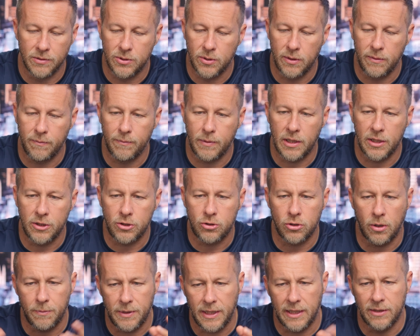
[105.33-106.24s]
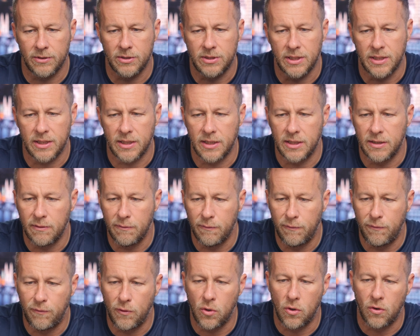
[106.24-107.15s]
So I'm going to drop down to the
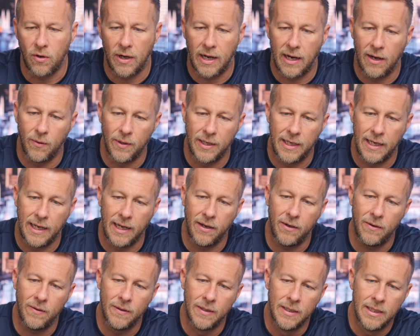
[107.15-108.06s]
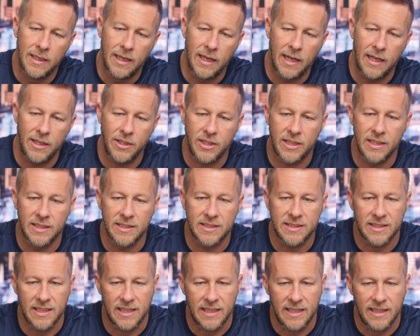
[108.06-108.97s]
4 hour now, and you can
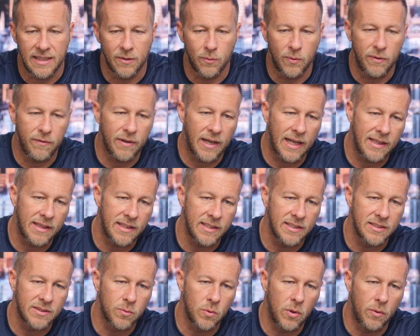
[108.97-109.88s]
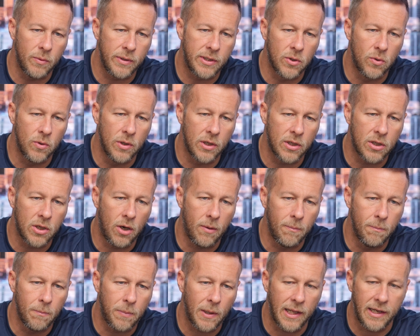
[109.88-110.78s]
see that we've had this, what we call a
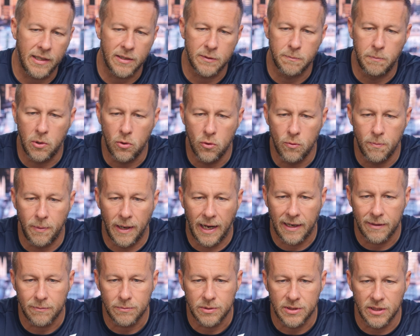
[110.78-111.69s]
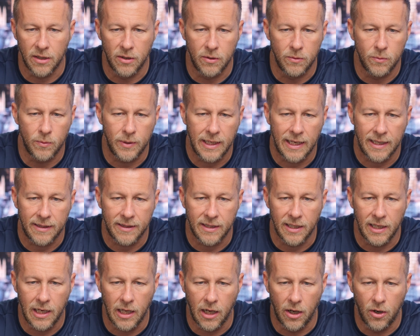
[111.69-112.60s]
complex pullback. So we had
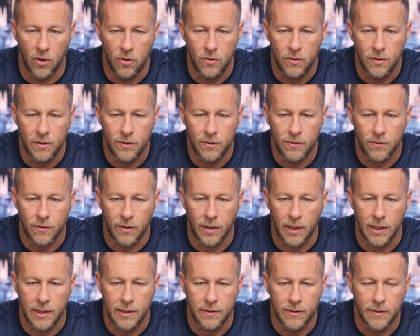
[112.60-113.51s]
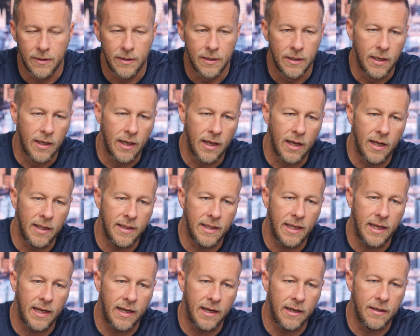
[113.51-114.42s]
the low, right? And
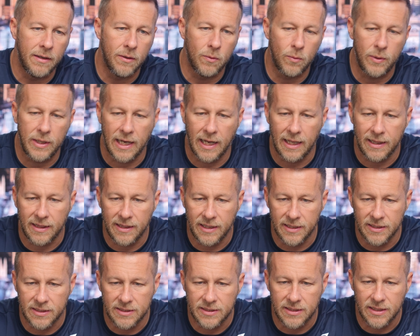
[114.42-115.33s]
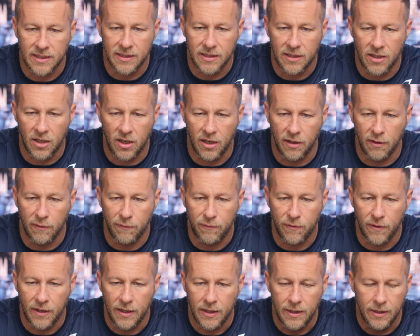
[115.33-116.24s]
then we had this kind
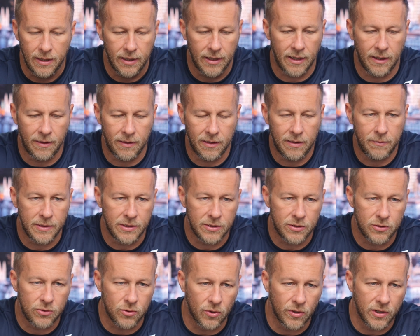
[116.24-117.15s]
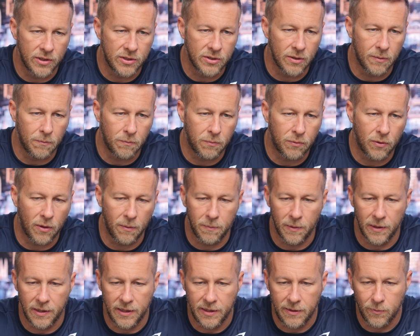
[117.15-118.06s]
of, let me just draw this on
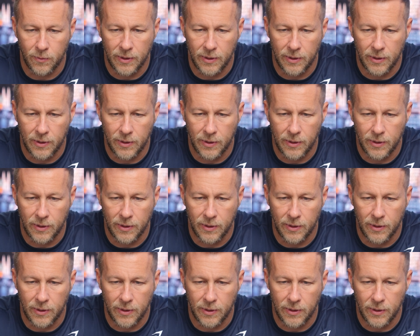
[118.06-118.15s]
properly.